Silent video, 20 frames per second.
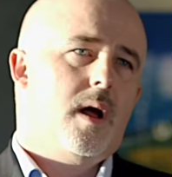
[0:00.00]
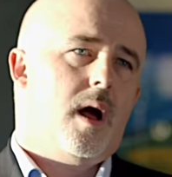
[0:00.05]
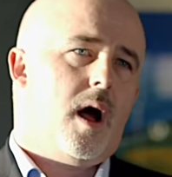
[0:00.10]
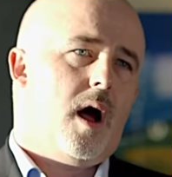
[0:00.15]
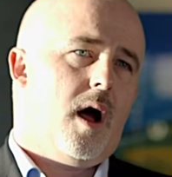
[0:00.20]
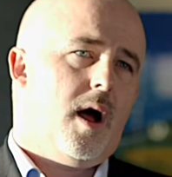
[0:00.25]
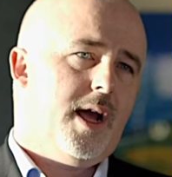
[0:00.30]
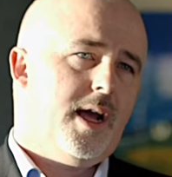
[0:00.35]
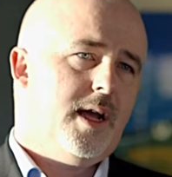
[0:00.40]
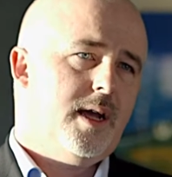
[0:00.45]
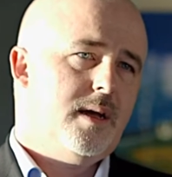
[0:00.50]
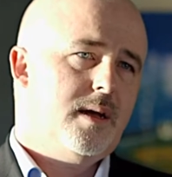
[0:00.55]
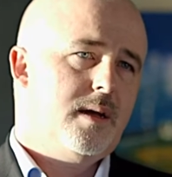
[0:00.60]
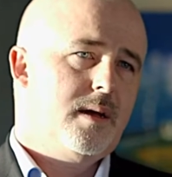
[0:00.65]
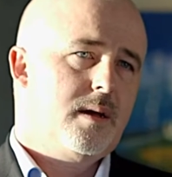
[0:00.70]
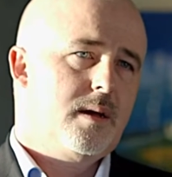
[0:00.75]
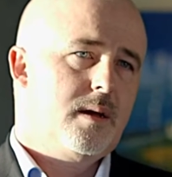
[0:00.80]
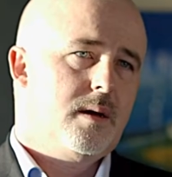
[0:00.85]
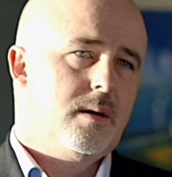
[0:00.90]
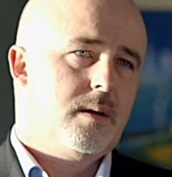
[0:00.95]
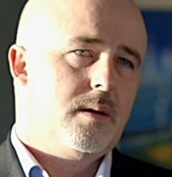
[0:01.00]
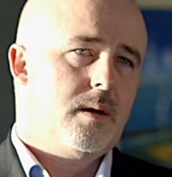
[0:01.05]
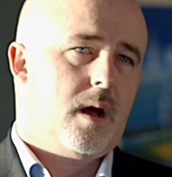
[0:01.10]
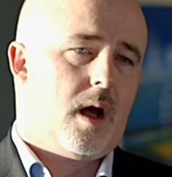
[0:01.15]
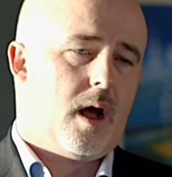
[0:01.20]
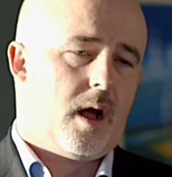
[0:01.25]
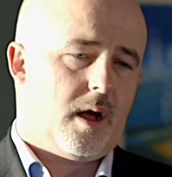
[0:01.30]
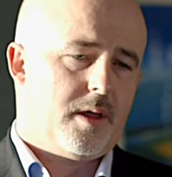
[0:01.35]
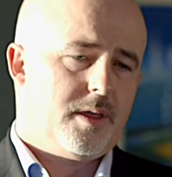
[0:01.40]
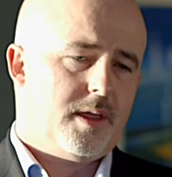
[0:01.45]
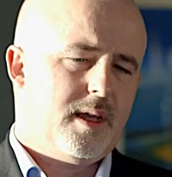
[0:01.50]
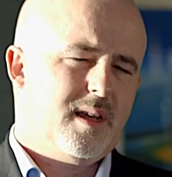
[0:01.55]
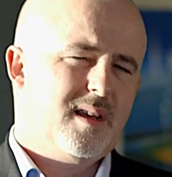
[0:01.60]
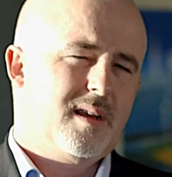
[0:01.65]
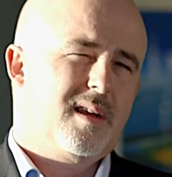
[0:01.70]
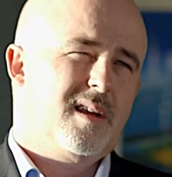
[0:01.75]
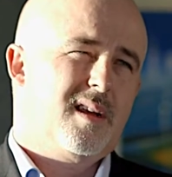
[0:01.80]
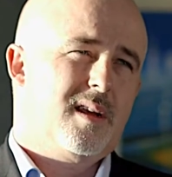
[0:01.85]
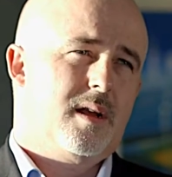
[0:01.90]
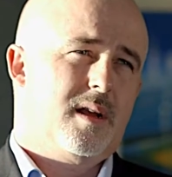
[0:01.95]
I think
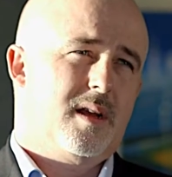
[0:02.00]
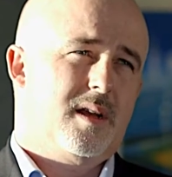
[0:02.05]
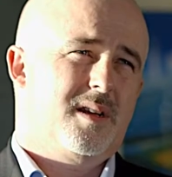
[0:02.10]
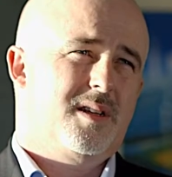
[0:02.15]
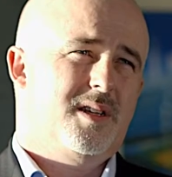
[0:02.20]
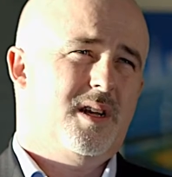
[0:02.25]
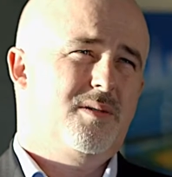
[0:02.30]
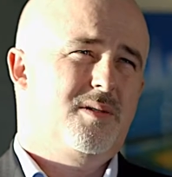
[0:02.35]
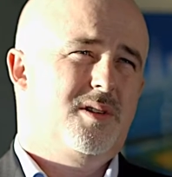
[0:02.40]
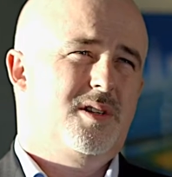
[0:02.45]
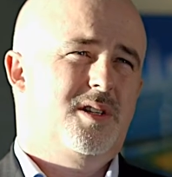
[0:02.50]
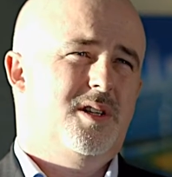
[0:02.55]
so.